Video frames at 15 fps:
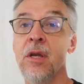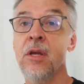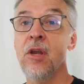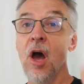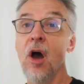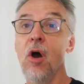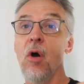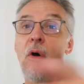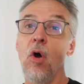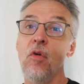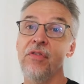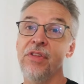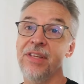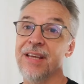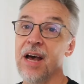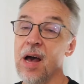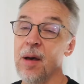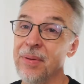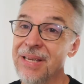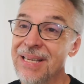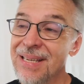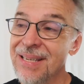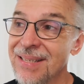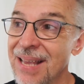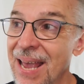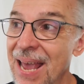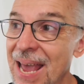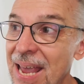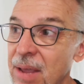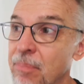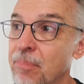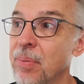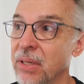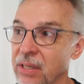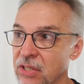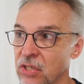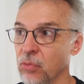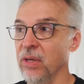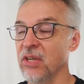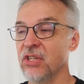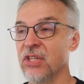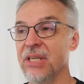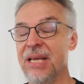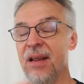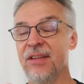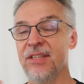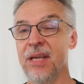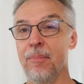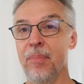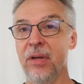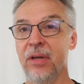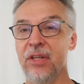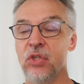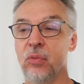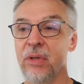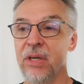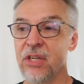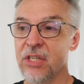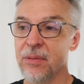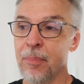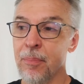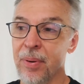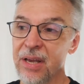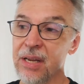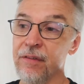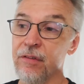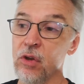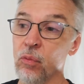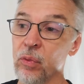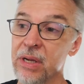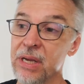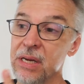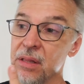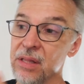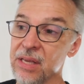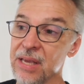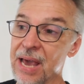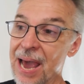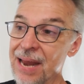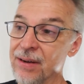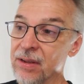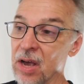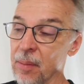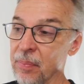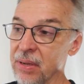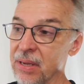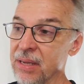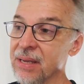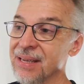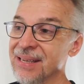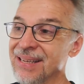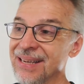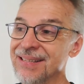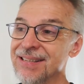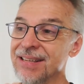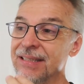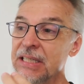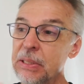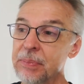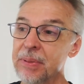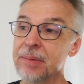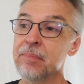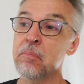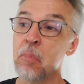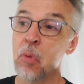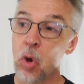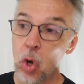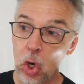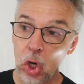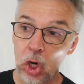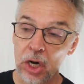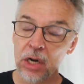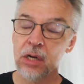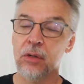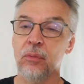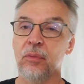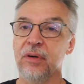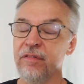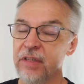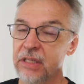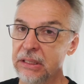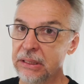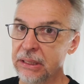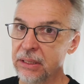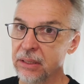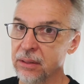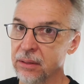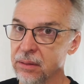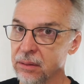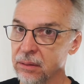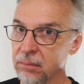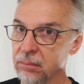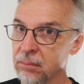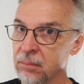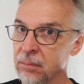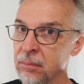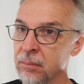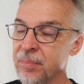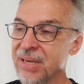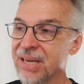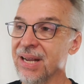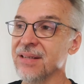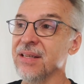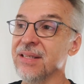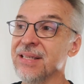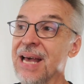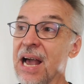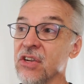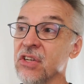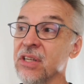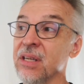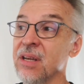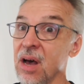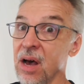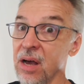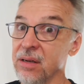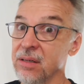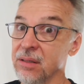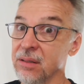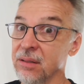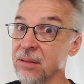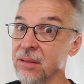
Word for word: No, over the top is a billet switch. It is a billet switch, but if you read the ad copy, it's a little bit more revealing because it's actually not